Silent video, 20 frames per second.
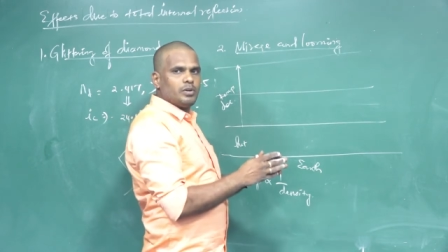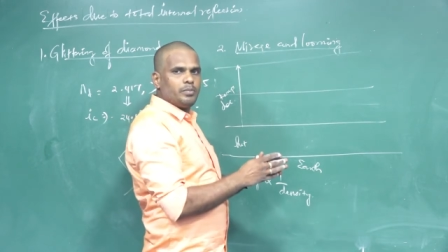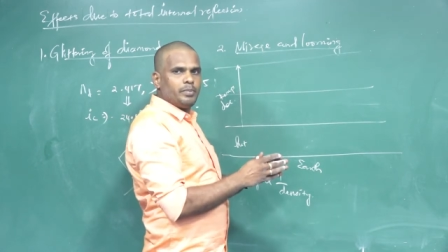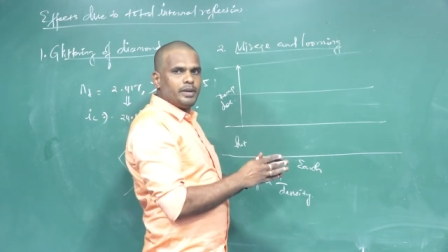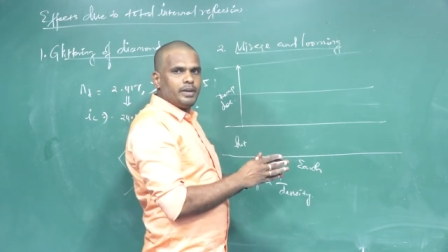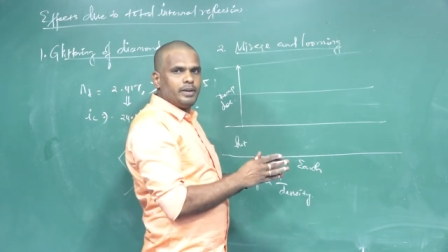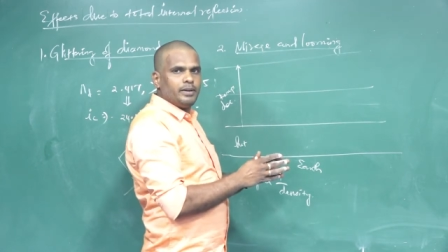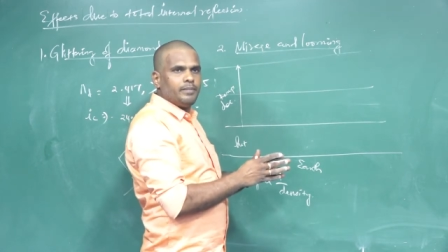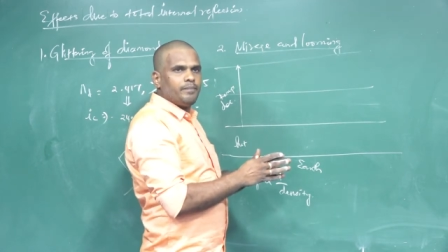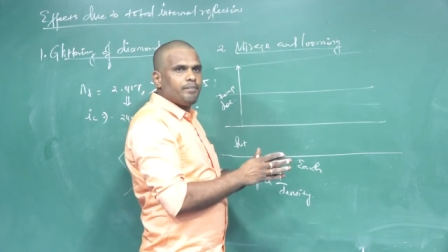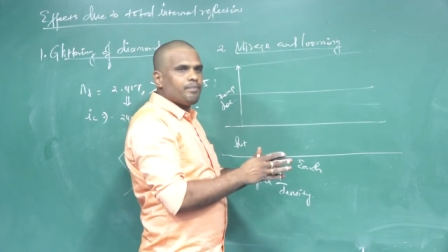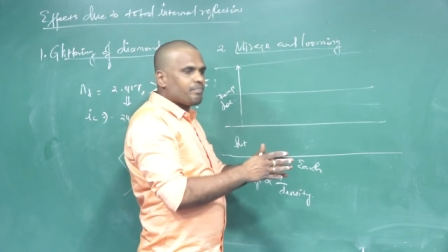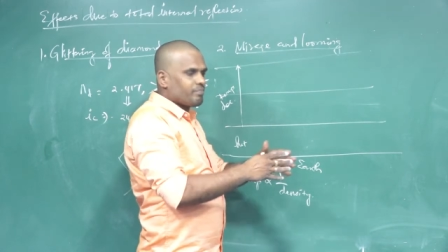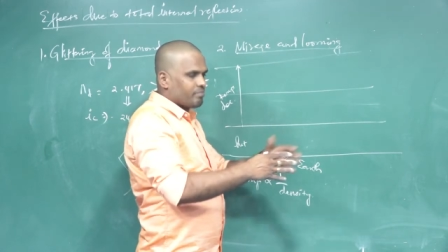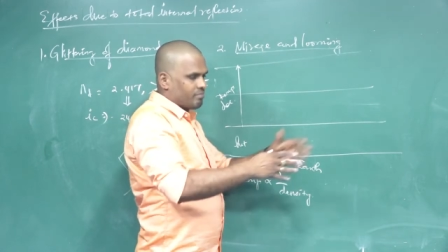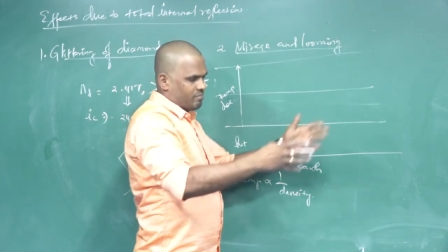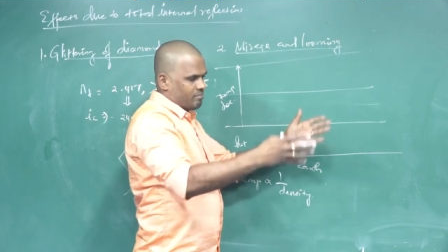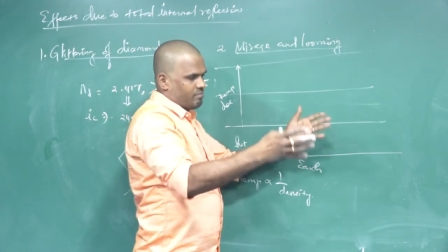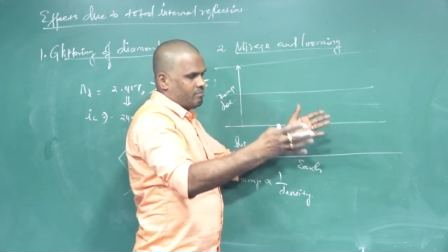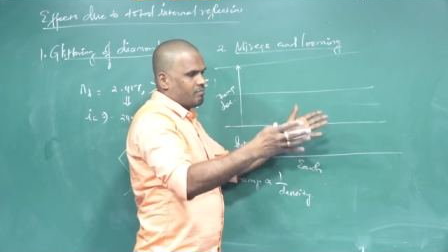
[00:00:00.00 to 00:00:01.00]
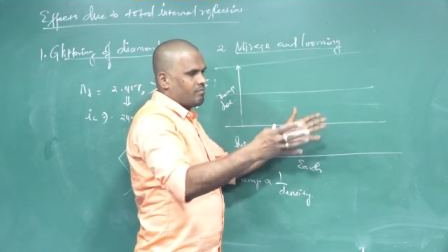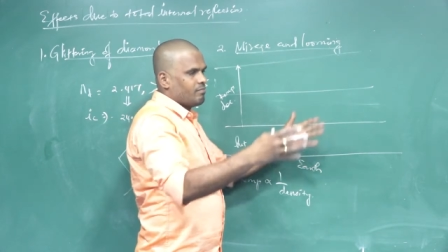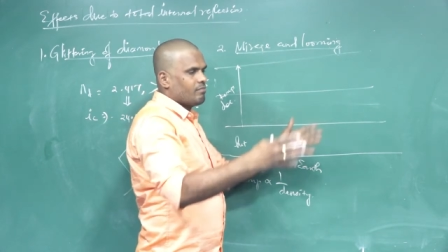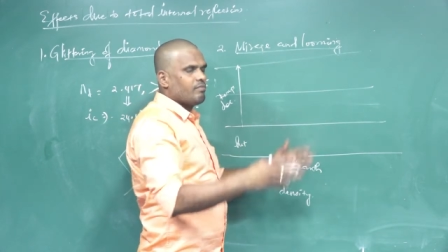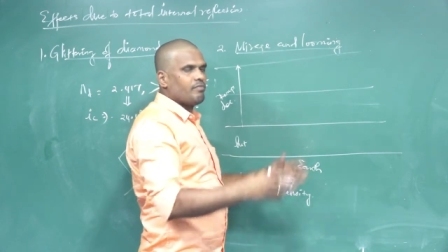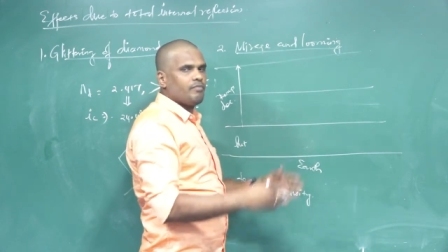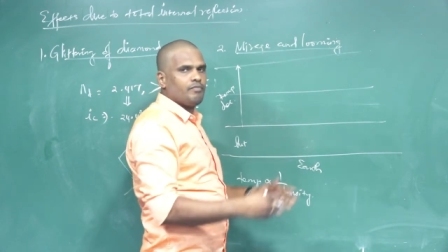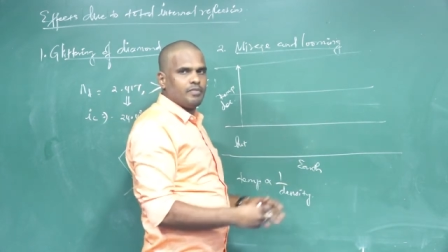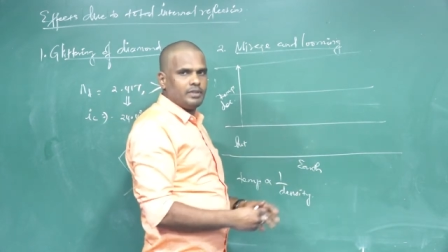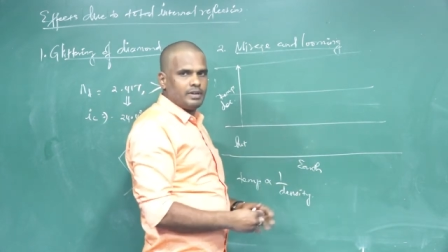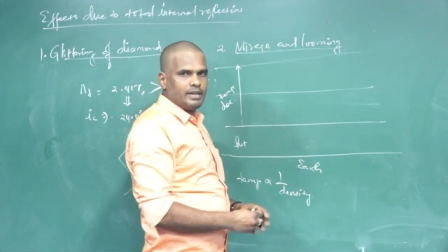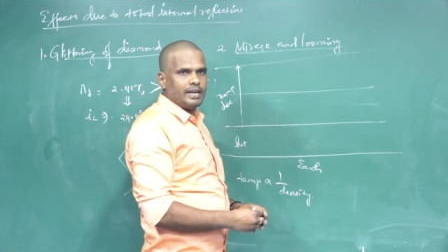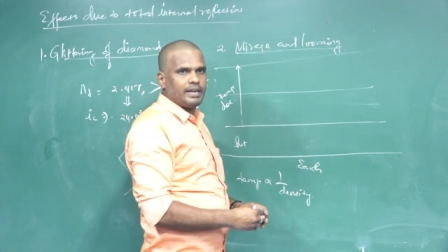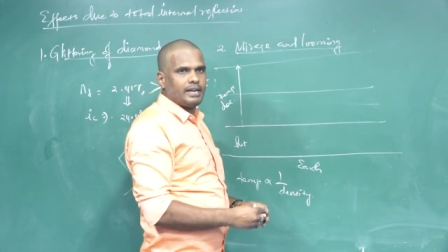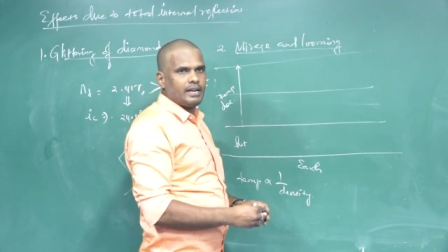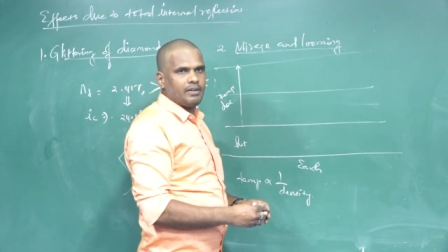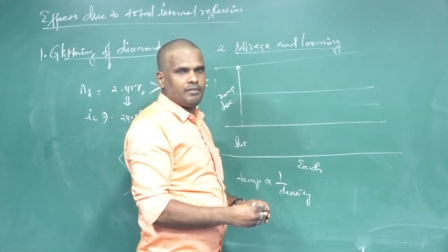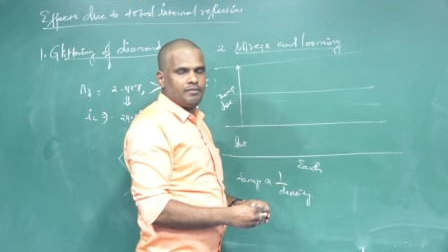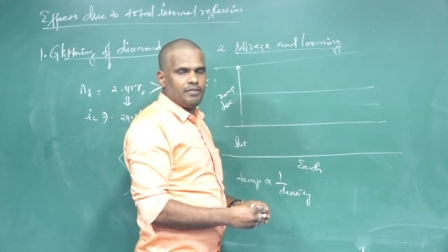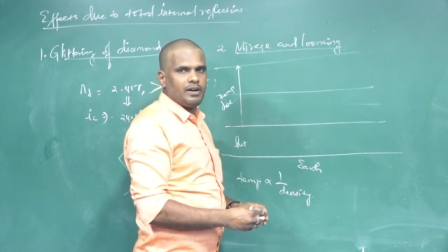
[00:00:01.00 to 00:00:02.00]
be
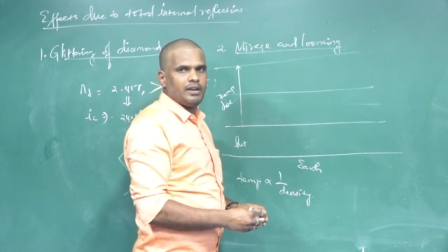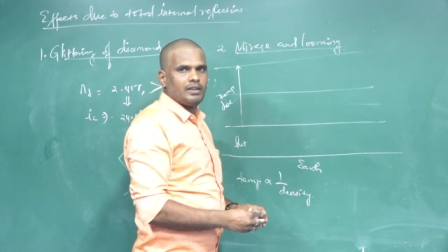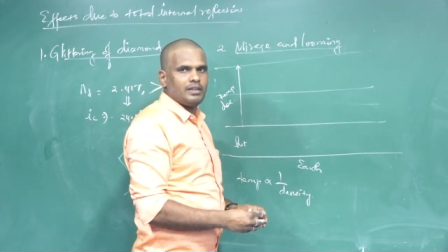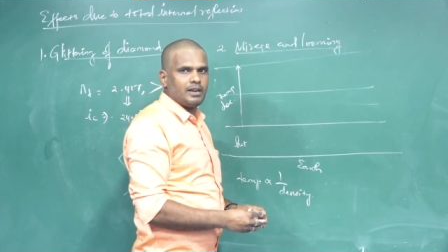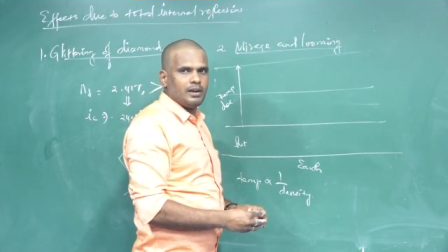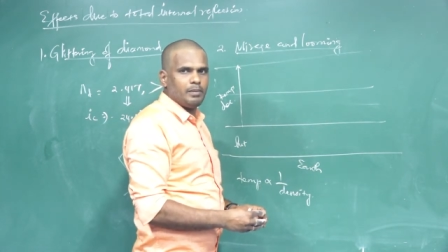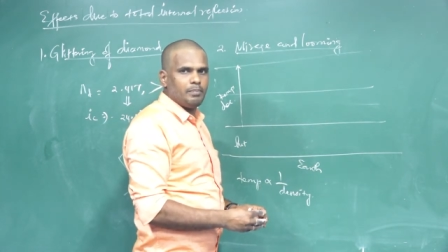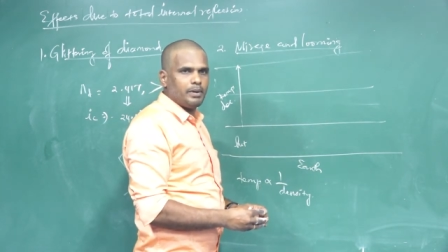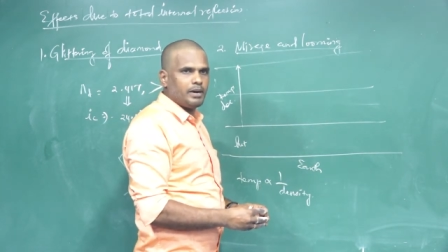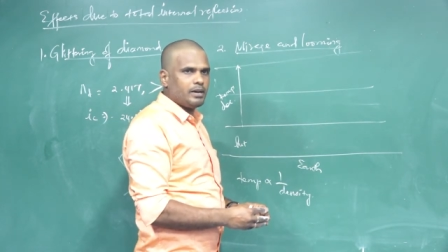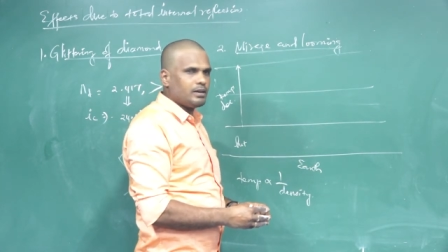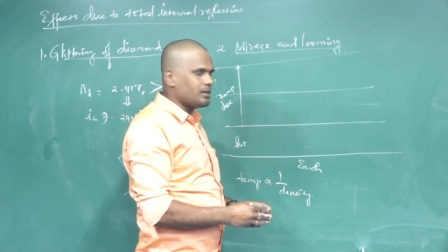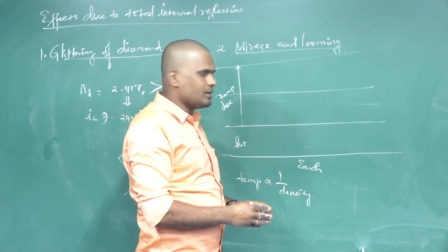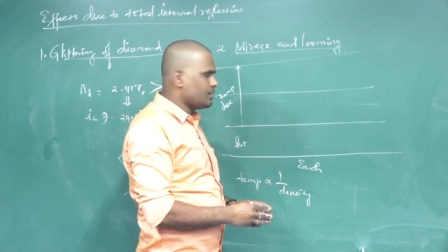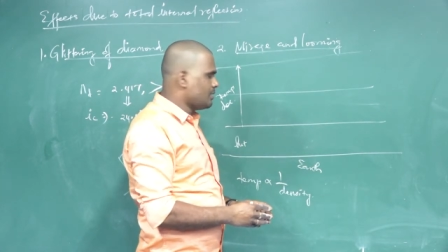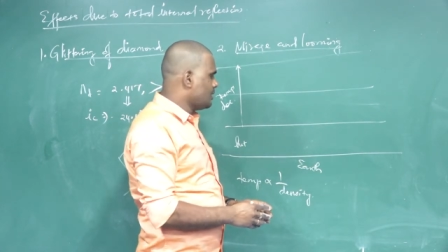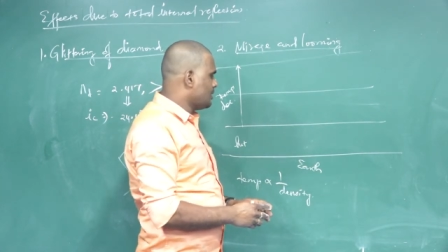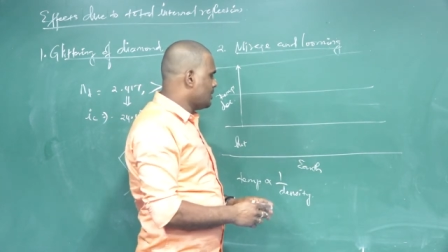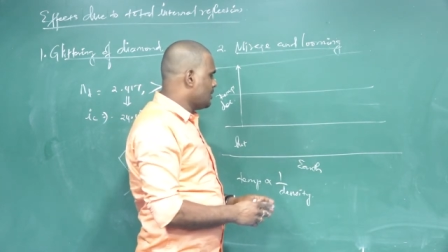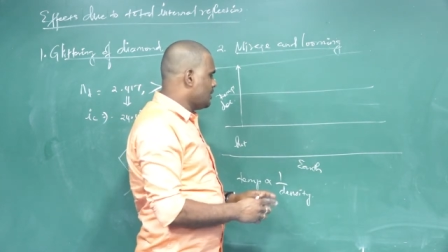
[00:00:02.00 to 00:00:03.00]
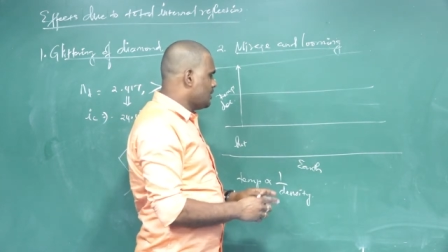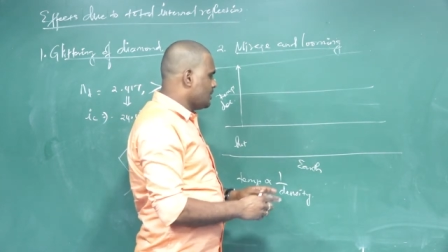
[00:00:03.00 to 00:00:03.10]
taken further apart.